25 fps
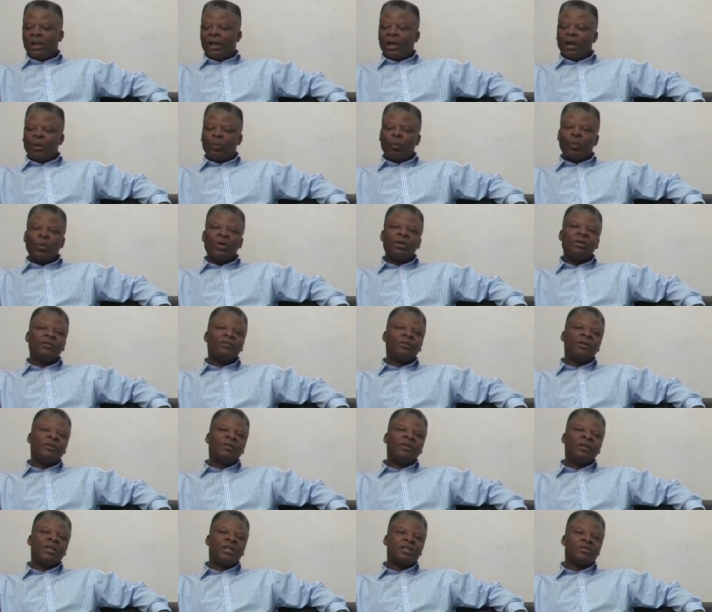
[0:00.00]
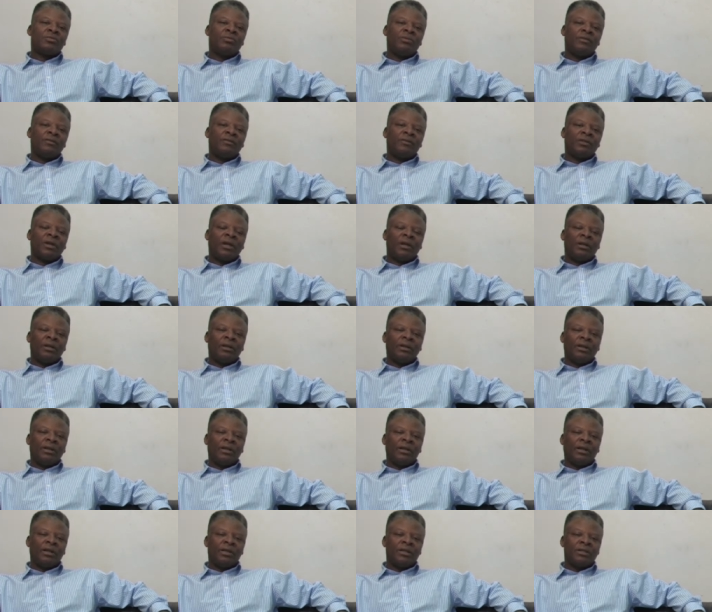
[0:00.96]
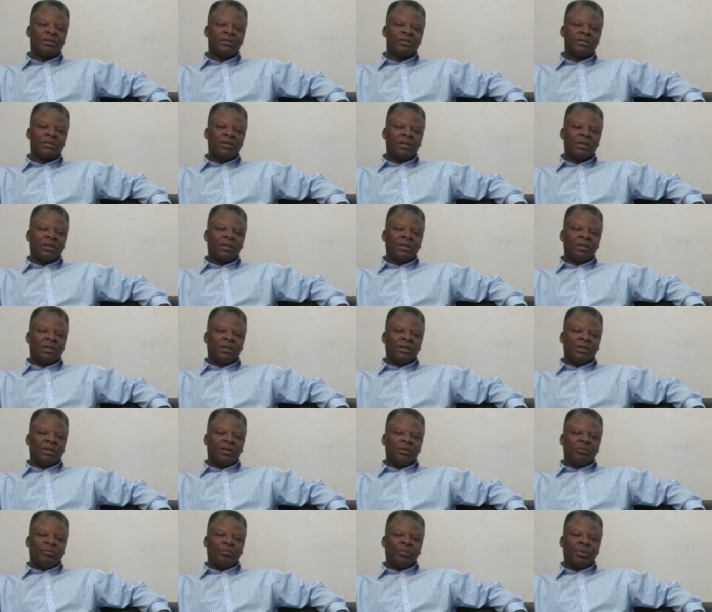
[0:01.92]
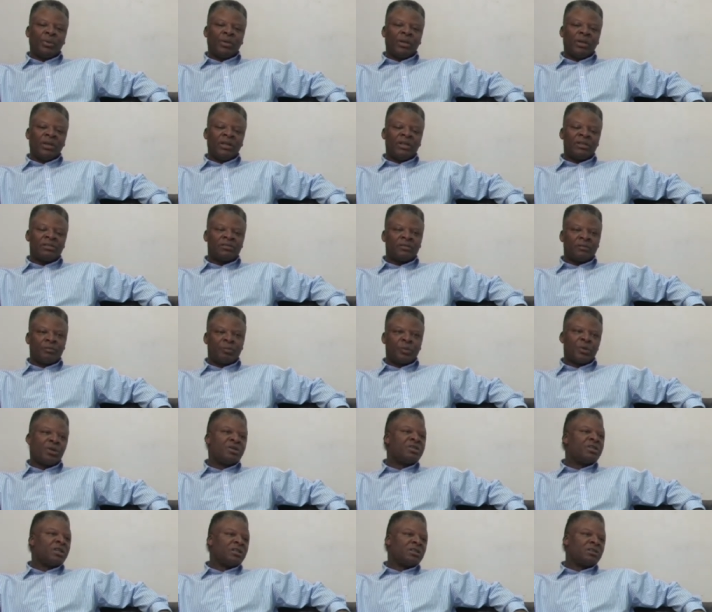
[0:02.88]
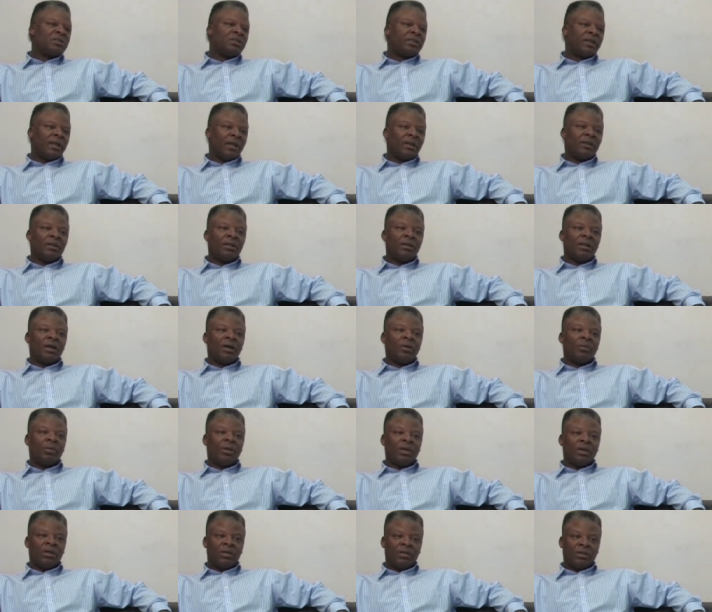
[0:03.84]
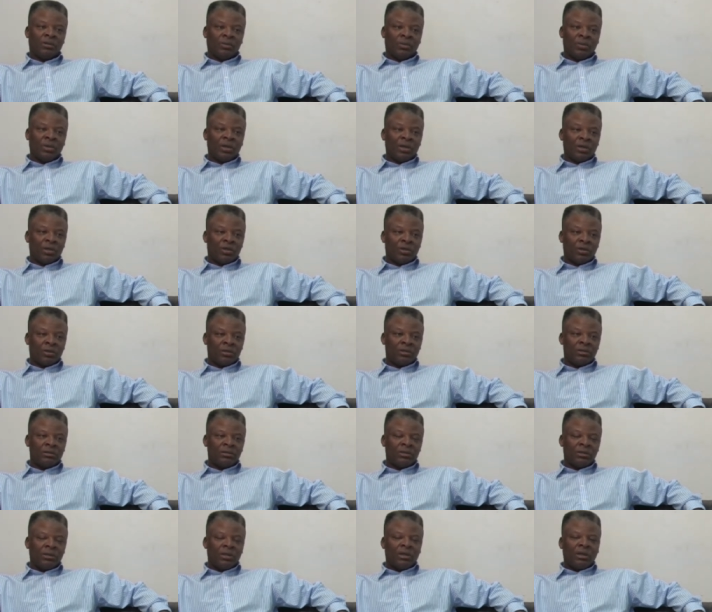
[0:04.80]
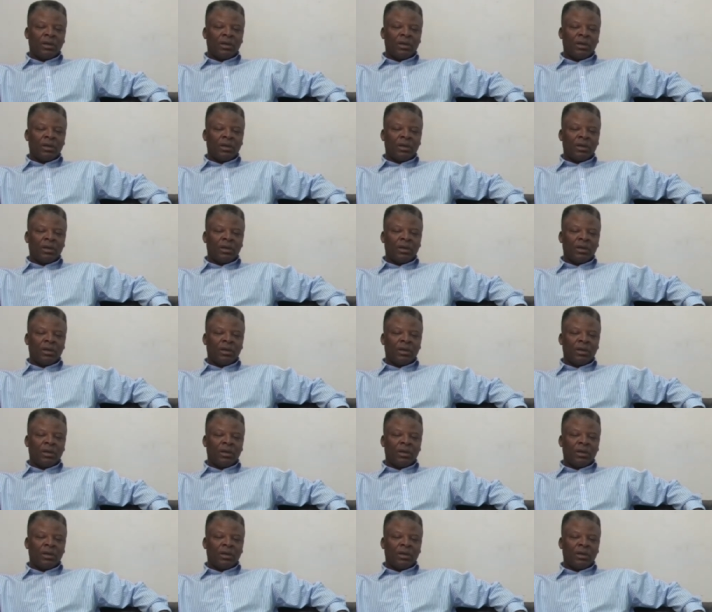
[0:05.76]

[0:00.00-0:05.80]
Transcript: And one of the things we've done is put a list of projects together that we're going to work on,